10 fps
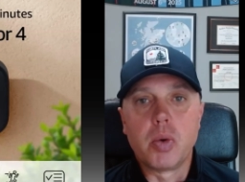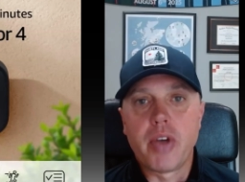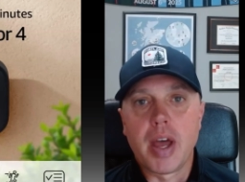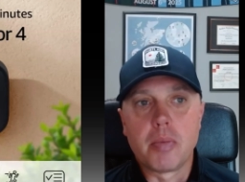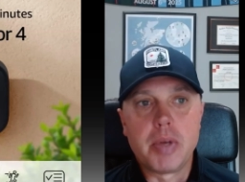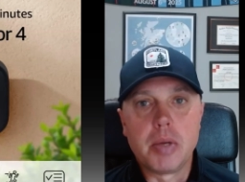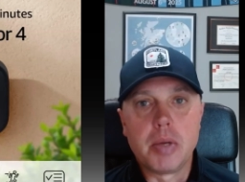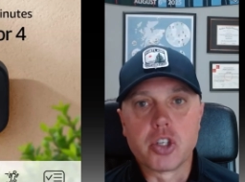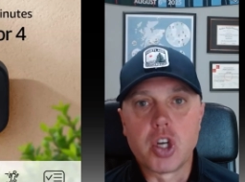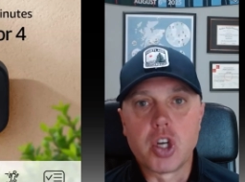We've had
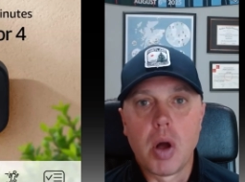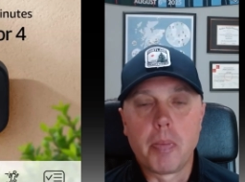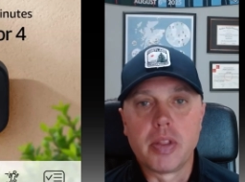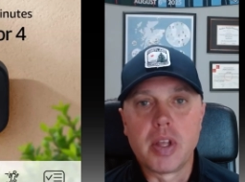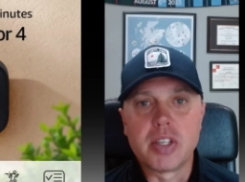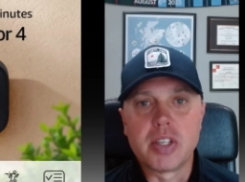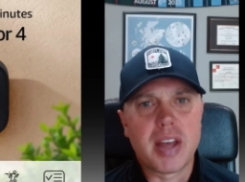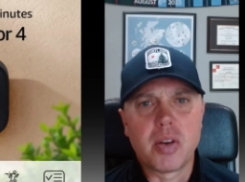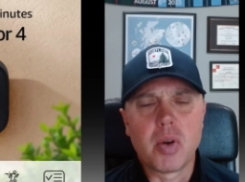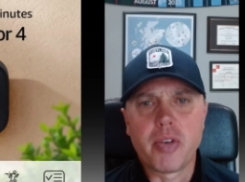people show up and they say,
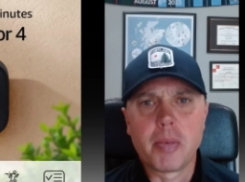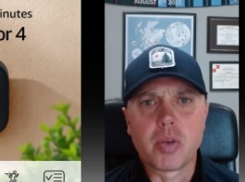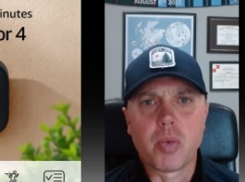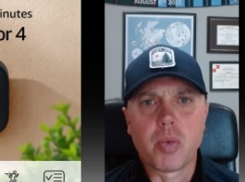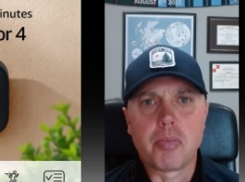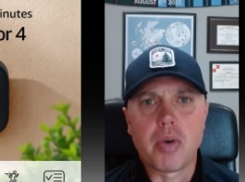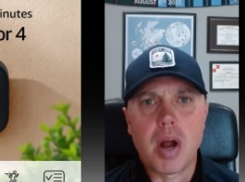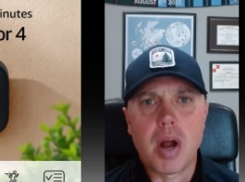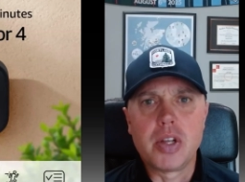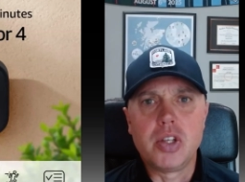I don't know if I'm at the right
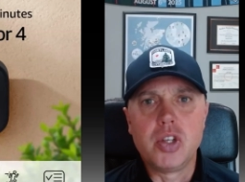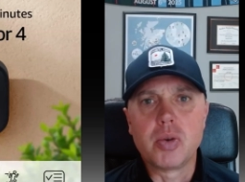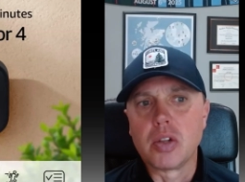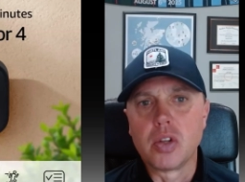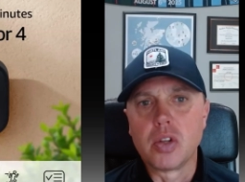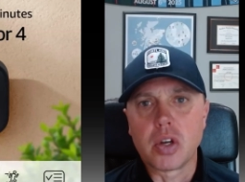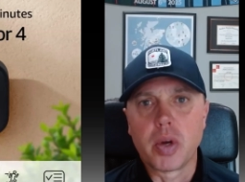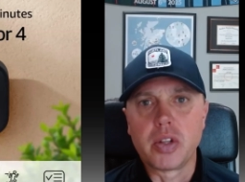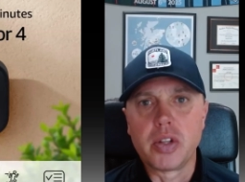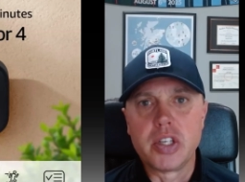property. You can look
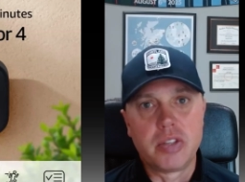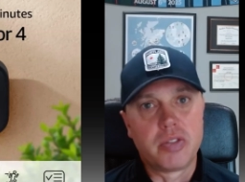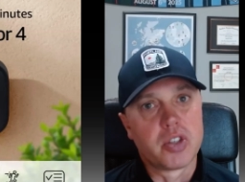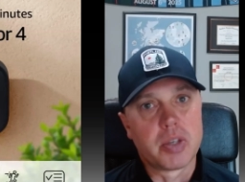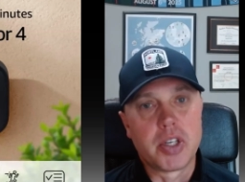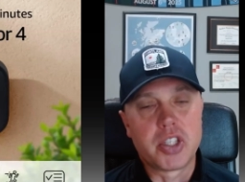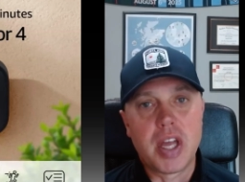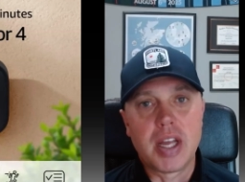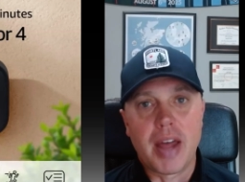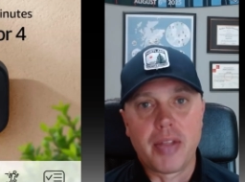quickly and see if there's somebody
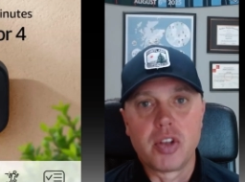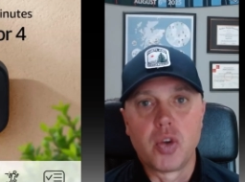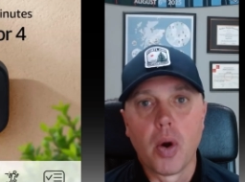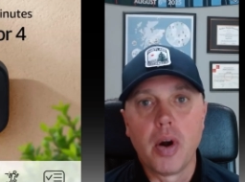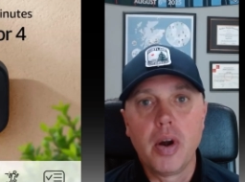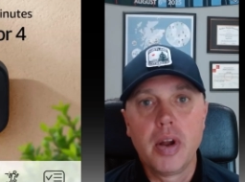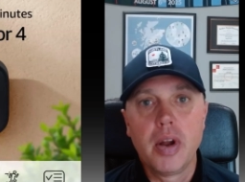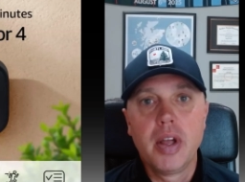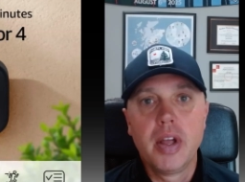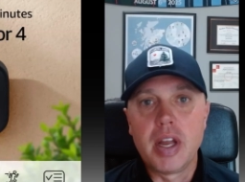standing at the door
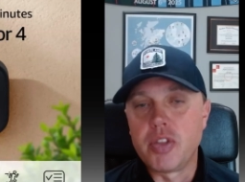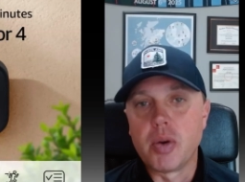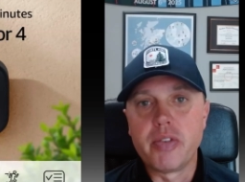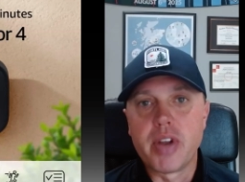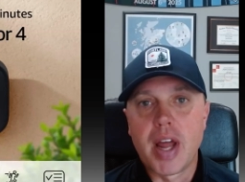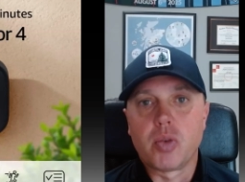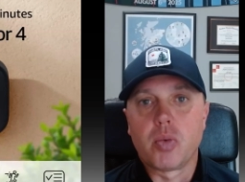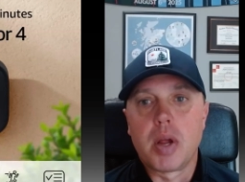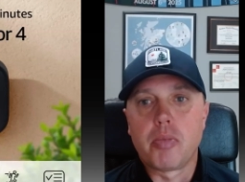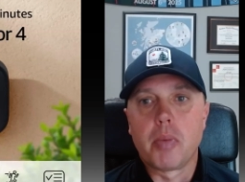and if they're even at the
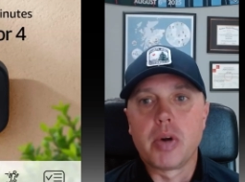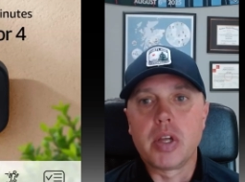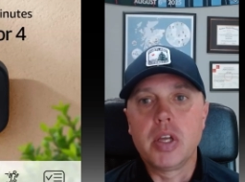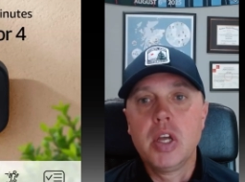right property.